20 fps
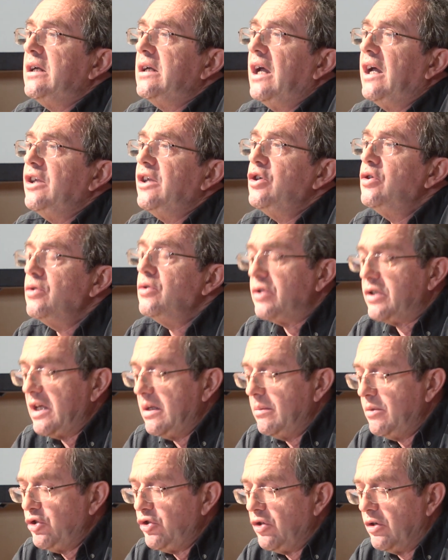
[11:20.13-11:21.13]
and used
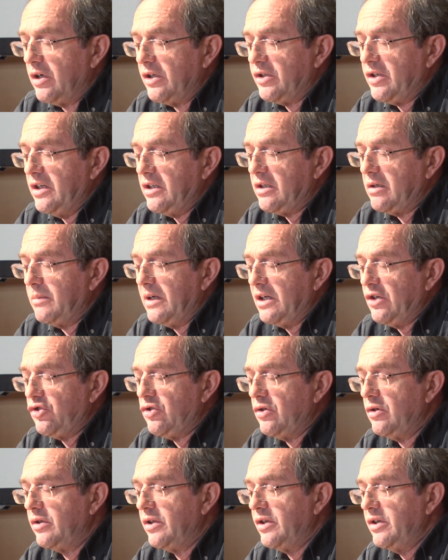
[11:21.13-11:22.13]
their majority to make
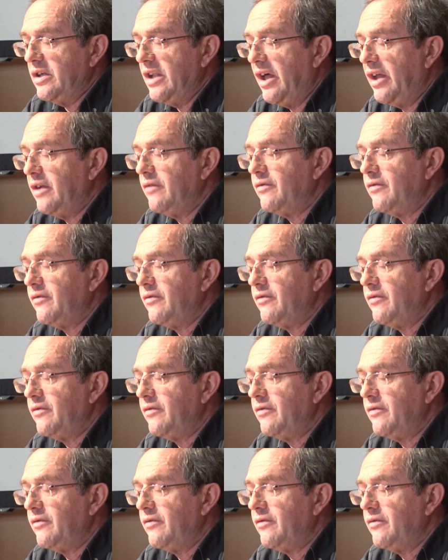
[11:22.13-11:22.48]
sure that none